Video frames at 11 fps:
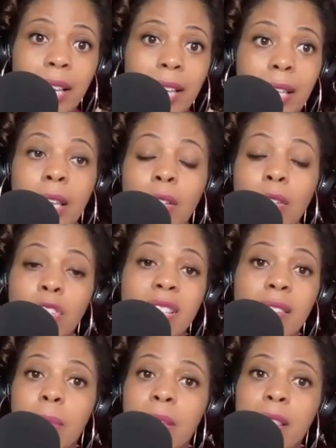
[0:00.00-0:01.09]
Like just
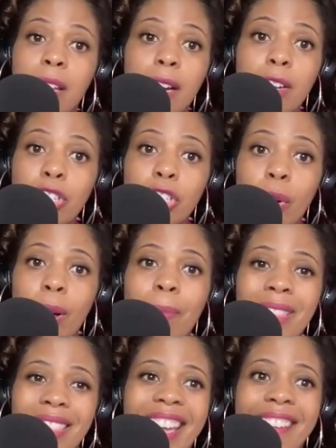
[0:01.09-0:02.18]
have to be there and show
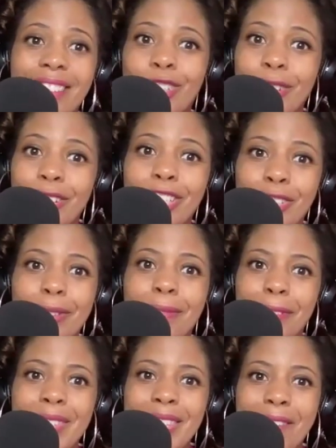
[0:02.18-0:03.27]
up, and they have to trust you and
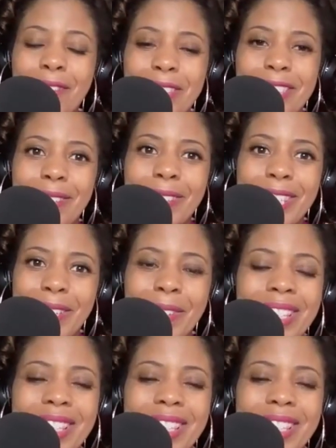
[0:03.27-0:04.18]
feel safe with you too.